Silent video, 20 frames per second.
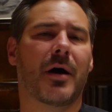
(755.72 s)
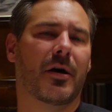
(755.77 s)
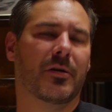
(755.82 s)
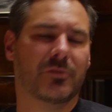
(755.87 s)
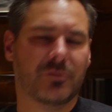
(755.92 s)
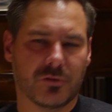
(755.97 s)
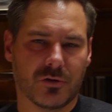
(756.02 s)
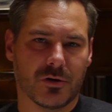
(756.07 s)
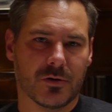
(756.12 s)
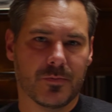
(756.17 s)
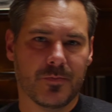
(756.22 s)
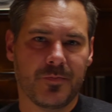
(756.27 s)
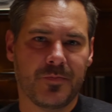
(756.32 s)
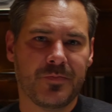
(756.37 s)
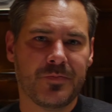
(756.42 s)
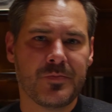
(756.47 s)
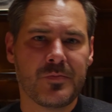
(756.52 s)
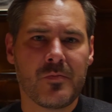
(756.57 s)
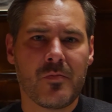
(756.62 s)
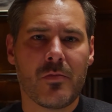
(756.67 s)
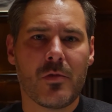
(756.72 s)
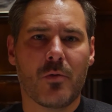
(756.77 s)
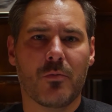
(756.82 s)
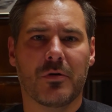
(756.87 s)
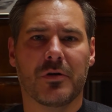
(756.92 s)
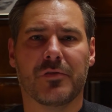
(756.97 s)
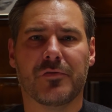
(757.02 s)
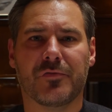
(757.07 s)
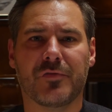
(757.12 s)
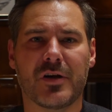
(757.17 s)
custard
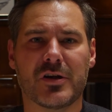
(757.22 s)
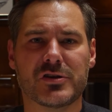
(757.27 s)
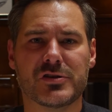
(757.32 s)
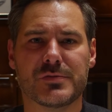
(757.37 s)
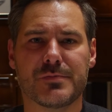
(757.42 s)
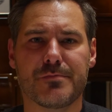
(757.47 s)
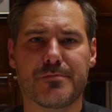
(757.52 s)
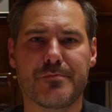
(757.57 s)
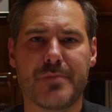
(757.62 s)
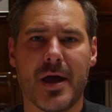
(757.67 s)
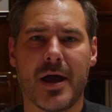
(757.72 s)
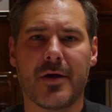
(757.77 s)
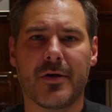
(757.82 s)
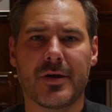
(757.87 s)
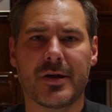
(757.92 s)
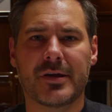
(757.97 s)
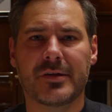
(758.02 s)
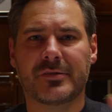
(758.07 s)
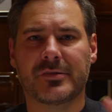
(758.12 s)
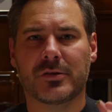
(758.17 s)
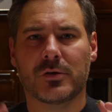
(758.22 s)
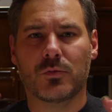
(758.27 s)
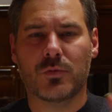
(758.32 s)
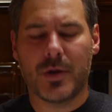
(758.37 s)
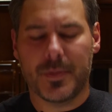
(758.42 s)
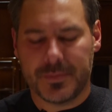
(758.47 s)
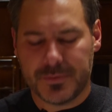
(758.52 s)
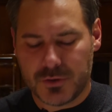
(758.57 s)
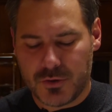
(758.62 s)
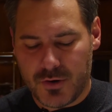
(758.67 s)
with fresh berries and
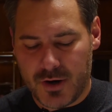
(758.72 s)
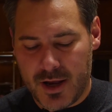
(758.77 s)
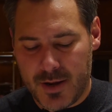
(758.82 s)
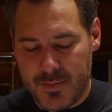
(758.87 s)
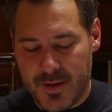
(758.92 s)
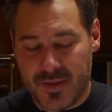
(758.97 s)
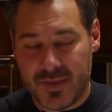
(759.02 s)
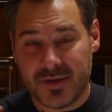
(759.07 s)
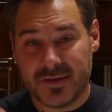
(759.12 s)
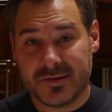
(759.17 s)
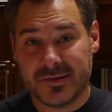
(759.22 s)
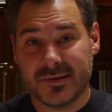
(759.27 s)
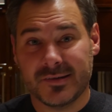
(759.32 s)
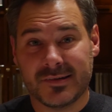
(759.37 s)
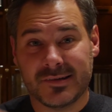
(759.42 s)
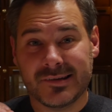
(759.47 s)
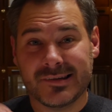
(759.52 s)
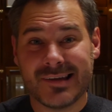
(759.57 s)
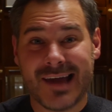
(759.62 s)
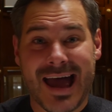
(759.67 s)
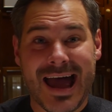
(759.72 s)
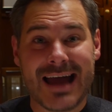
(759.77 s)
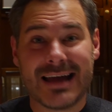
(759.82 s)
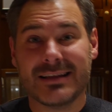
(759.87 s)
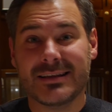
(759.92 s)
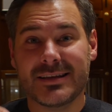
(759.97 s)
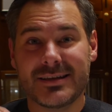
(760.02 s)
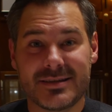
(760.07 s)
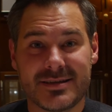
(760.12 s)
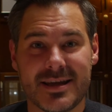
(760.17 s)
whipped cream, and this
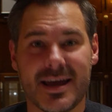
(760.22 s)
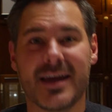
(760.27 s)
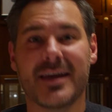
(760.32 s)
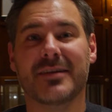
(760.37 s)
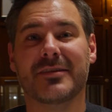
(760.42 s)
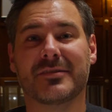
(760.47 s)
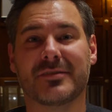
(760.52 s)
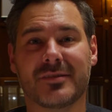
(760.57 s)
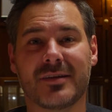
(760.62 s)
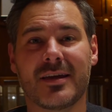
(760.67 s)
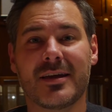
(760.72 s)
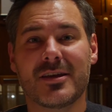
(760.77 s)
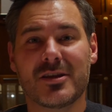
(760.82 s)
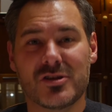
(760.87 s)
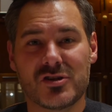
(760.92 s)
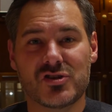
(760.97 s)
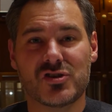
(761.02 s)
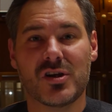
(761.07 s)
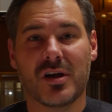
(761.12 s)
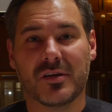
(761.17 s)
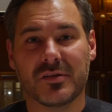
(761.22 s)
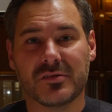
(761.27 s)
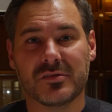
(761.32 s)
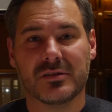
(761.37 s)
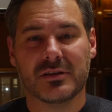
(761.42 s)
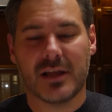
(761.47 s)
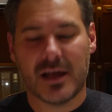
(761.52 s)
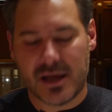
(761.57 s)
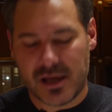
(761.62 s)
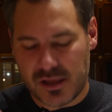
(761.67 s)
exactly tastes
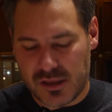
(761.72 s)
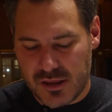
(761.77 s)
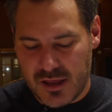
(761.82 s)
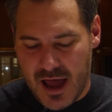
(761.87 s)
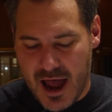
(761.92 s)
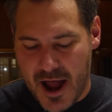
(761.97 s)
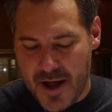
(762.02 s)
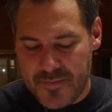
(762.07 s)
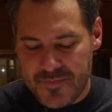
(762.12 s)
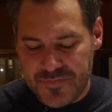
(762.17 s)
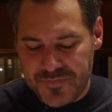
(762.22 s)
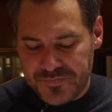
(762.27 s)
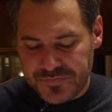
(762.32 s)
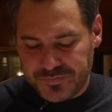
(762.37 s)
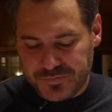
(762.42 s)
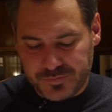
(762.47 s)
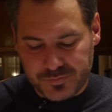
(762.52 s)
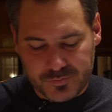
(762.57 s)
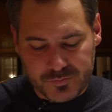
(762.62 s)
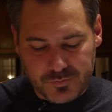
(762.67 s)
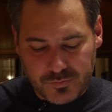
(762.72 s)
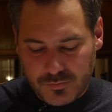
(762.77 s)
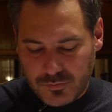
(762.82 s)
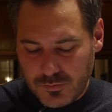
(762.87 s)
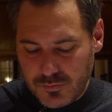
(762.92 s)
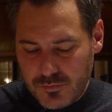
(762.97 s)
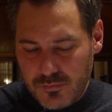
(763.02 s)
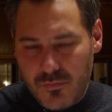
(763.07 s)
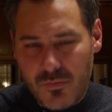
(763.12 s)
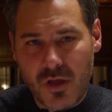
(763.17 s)
just like that.
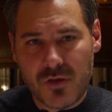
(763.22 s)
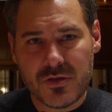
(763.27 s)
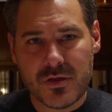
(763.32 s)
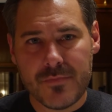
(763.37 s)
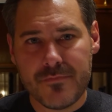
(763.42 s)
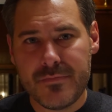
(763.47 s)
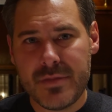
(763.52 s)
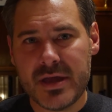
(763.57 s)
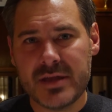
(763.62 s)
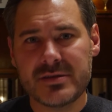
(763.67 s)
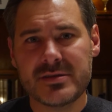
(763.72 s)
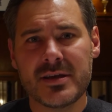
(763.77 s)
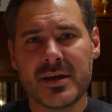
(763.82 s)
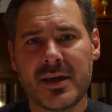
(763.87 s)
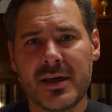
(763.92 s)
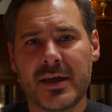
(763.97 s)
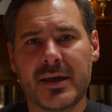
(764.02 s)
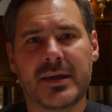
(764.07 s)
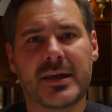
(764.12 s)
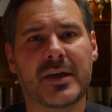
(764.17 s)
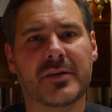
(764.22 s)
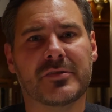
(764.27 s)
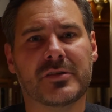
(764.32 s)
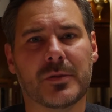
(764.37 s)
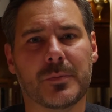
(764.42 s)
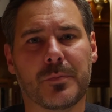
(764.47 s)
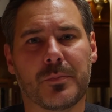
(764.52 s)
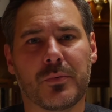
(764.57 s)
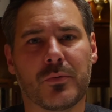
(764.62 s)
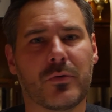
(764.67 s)
The mint gives
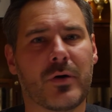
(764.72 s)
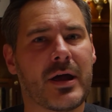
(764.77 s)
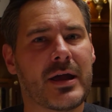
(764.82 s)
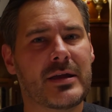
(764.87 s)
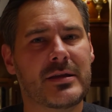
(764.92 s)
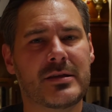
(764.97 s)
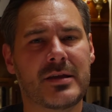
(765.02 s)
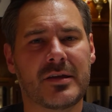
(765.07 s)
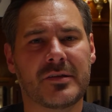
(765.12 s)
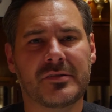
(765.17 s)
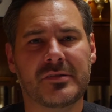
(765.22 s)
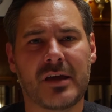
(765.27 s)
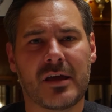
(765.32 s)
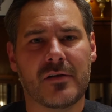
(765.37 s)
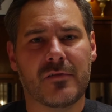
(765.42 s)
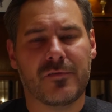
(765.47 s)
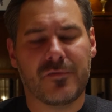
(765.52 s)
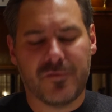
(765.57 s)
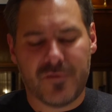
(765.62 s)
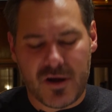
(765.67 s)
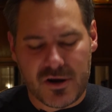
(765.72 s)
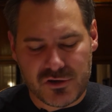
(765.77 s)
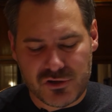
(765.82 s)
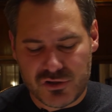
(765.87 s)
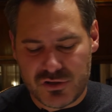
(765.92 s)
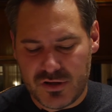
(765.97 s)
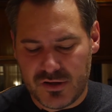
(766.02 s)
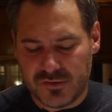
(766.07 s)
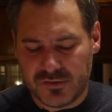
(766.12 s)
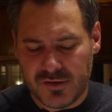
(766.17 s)
it brightness and
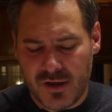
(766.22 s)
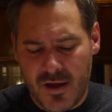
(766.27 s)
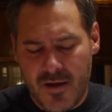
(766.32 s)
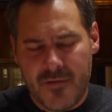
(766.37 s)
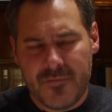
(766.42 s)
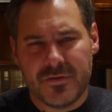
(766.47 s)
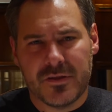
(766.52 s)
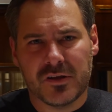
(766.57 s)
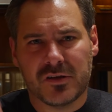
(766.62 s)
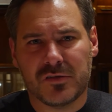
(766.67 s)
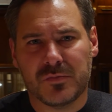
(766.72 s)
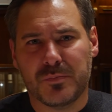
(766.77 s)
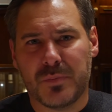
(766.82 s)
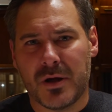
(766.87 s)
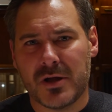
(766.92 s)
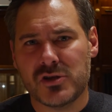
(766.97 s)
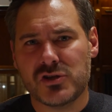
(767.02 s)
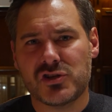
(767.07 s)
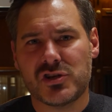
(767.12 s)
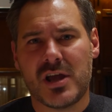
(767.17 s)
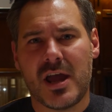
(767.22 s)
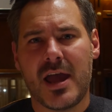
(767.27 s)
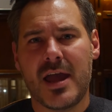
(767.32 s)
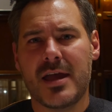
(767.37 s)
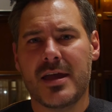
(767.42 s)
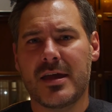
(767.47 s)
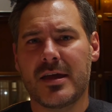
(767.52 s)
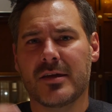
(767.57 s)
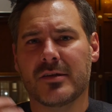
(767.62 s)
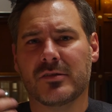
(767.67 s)
freshness. The sponge
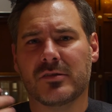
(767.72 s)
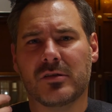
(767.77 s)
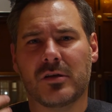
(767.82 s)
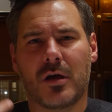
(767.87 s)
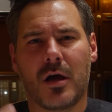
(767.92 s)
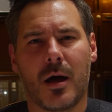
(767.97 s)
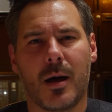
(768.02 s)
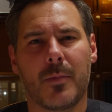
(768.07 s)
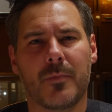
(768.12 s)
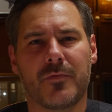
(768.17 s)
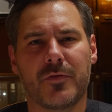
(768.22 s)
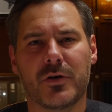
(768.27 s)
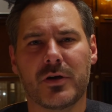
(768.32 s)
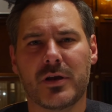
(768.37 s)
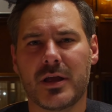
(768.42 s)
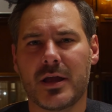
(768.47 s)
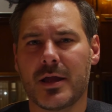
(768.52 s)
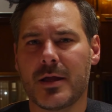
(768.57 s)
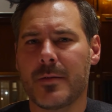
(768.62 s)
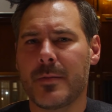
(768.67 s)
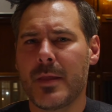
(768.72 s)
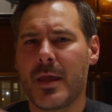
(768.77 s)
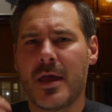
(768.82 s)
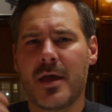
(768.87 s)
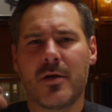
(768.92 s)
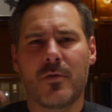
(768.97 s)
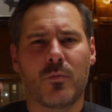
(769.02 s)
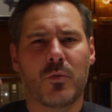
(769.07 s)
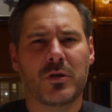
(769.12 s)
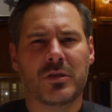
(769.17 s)
cake is comforting
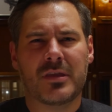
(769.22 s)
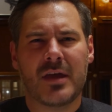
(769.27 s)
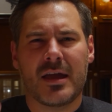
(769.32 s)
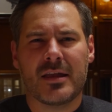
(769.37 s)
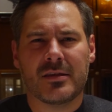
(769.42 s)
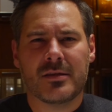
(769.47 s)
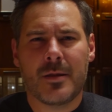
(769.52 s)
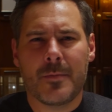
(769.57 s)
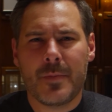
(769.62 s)
with that